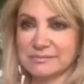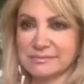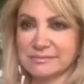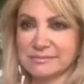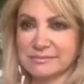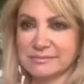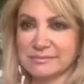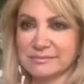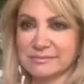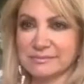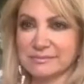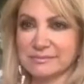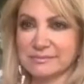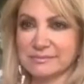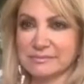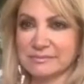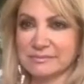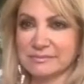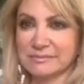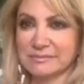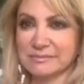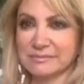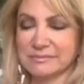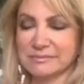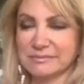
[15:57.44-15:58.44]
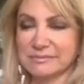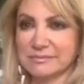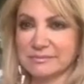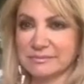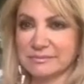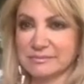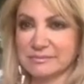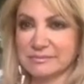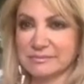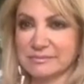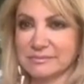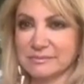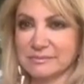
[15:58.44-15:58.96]

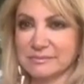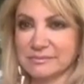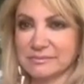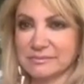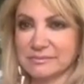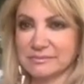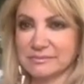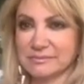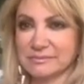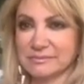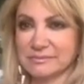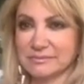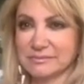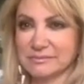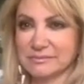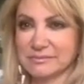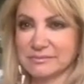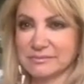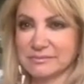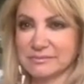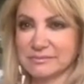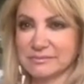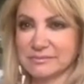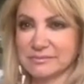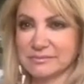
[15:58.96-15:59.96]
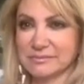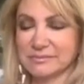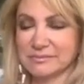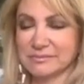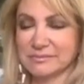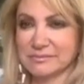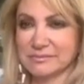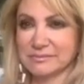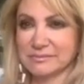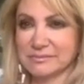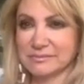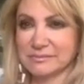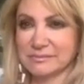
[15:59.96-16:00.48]

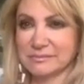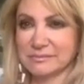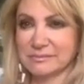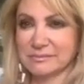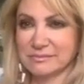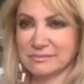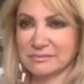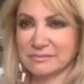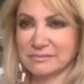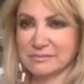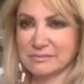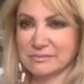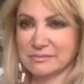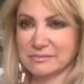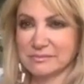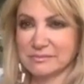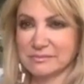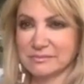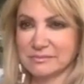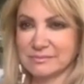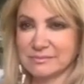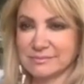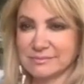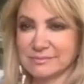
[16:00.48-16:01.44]
No words are spoken by the person on screen.